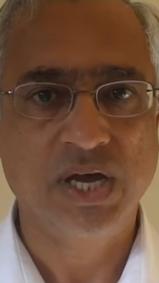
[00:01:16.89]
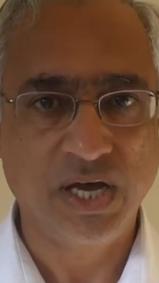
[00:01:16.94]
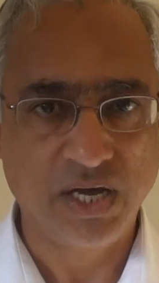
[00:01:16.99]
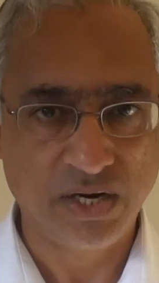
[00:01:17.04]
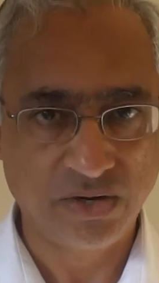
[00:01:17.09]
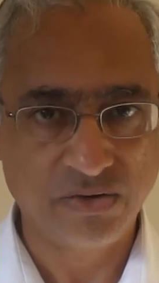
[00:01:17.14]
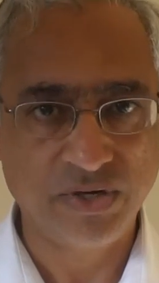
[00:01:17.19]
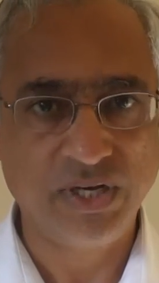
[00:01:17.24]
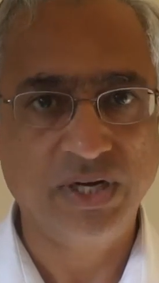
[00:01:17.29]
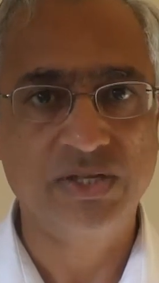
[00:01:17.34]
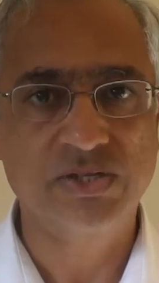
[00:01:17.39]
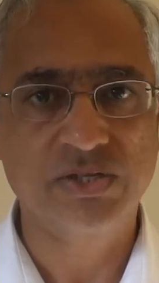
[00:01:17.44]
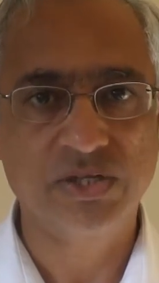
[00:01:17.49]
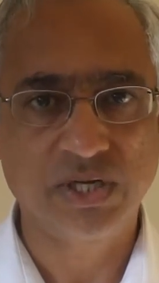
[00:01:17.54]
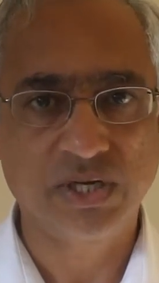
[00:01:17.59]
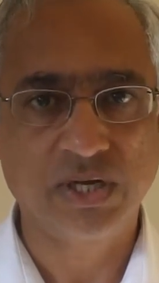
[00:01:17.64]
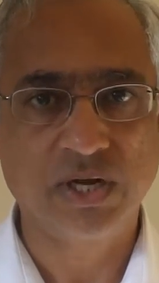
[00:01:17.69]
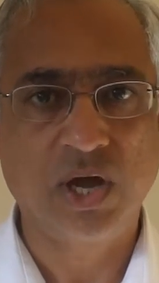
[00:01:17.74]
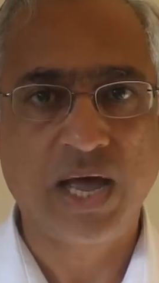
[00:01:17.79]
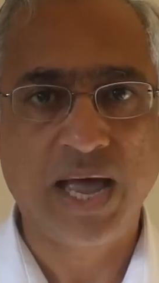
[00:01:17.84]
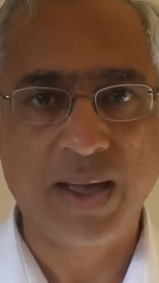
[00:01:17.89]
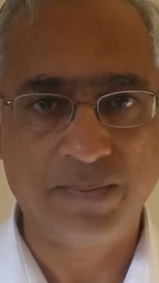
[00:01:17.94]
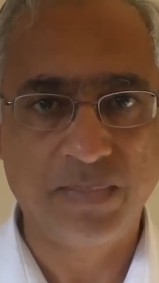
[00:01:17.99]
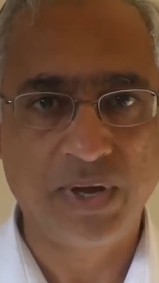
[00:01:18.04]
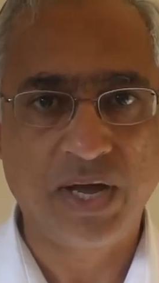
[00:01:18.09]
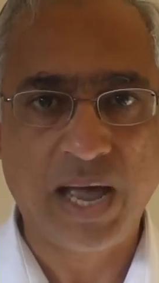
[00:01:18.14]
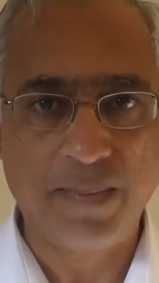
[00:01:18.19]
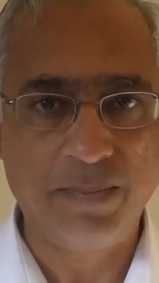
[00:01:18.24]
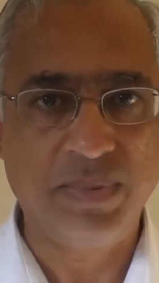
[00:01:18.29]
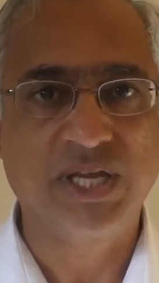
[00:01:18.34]
a realistic
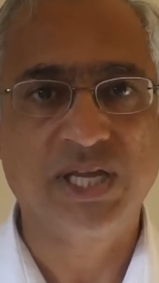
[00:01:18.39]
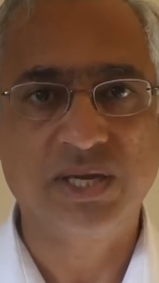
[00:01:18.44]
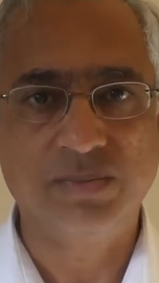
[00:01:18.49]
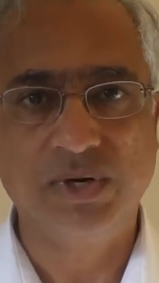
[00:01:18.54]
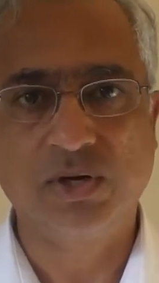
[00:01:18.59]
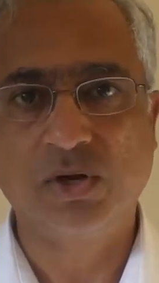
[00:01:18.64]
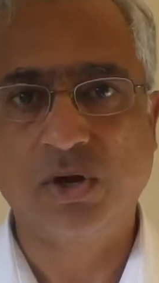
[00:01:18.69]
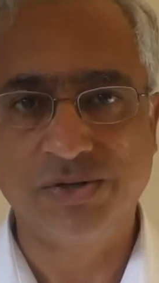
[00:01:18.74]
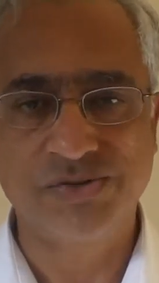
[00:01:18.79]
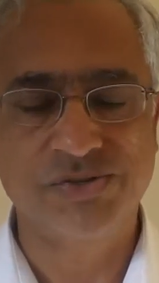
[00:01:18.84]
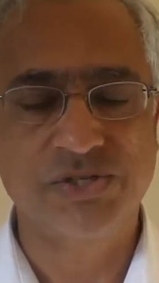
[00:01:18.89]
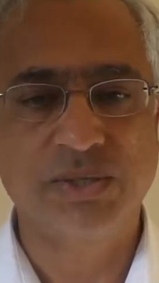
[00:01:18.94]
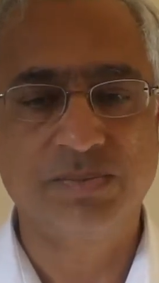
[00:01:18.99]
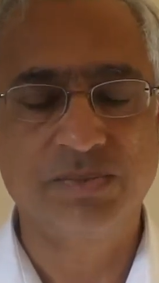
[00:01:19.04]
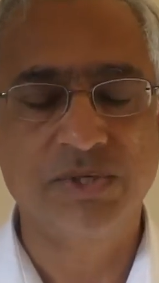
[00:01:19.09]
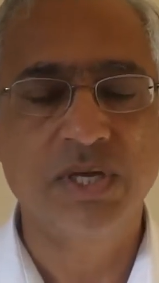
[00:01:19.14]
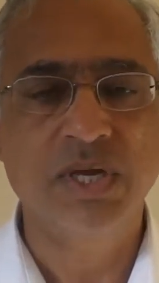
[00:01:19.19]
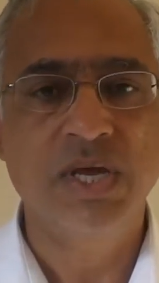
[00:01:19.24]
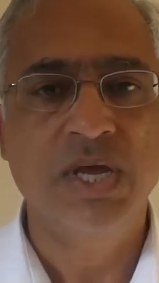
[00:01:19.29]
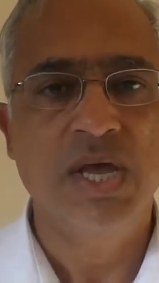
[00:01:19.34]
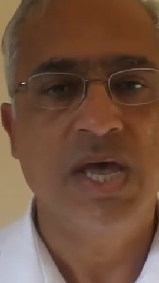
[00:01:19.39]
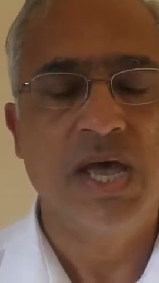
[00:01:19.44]
applicable concept,